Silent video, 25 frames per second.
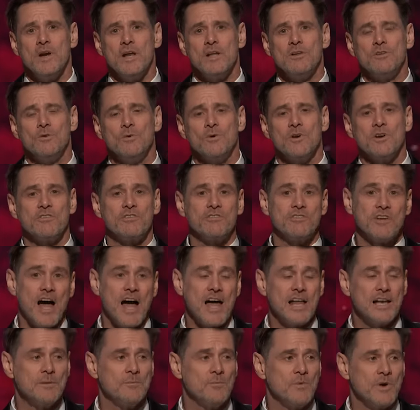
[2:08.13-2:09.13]
into an
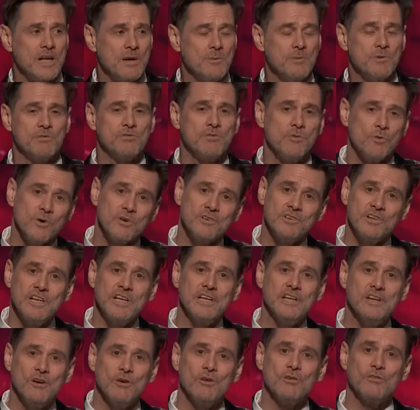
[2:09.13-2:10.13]
asylum when he was
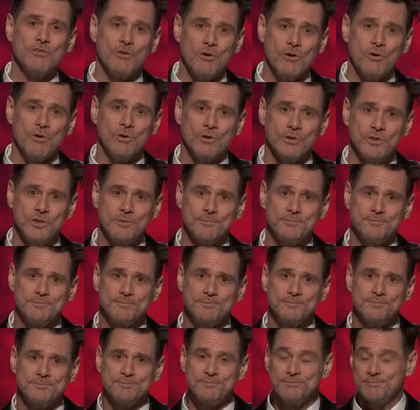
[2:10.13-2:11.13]
fourteen years old.
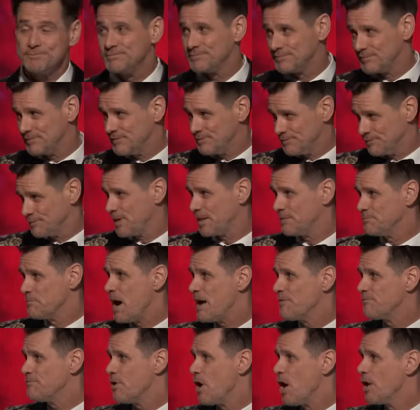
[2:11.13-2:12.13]

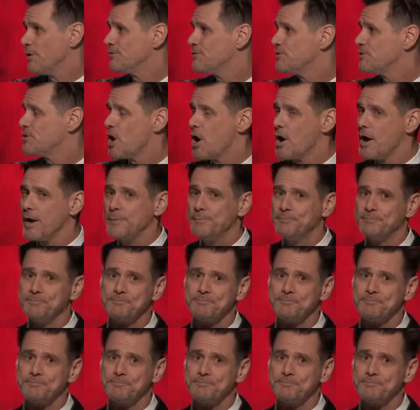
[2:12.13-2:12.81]
My fault, sorry.